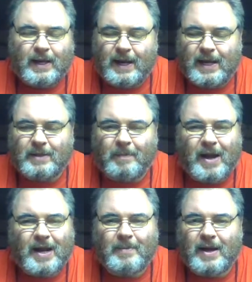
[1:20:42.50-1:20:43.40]
And the
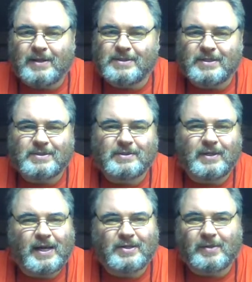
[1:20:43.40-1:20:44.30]
bottom line is this:
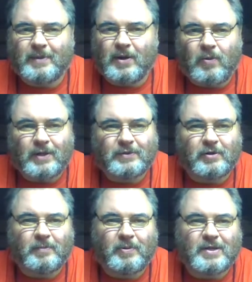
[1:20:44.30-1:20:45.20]
he's going to be a
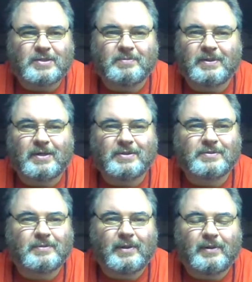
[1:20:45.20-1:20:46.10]
one-term president because
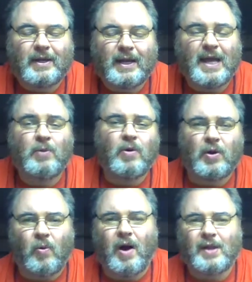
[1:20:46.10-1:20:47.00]
he would
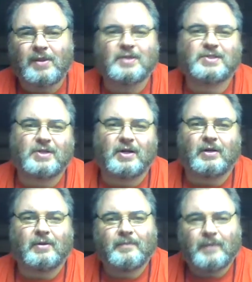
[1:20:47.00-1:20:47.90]
have won this
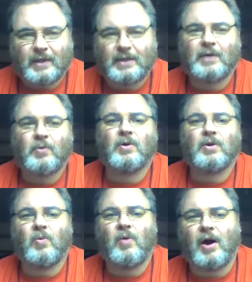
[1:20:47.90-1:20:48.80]
year. He would
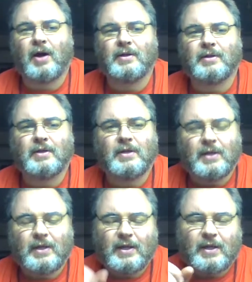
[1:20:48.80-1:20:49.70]
have won
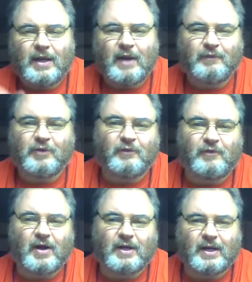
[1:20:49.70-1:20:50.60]
if the
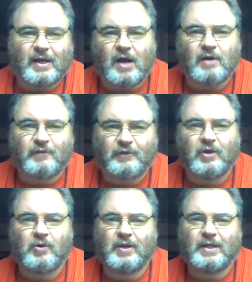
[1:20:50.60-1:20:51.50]
fucking Kung
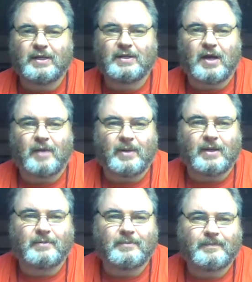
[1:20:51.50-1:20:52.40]
Flu didn't come
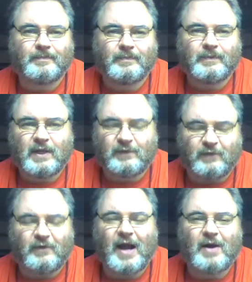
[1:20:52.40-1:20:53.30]
in. If the
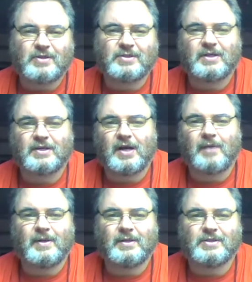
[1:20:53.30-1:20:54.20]
virus didn't
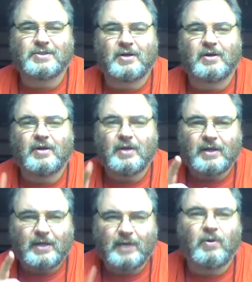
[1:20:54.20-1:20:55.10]
come in this year,
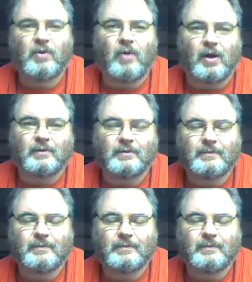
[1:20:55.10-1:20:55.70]
he would have won